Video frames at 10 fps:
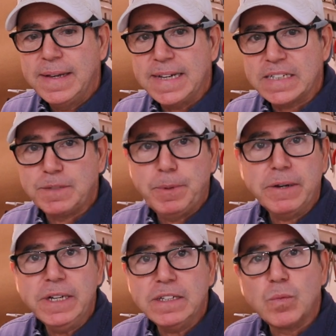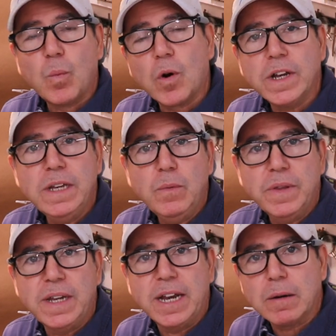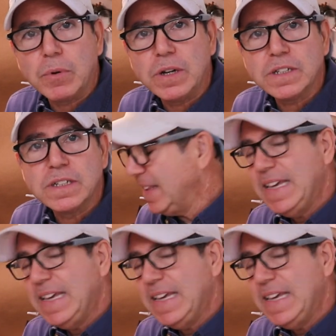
experience working with an airbrush,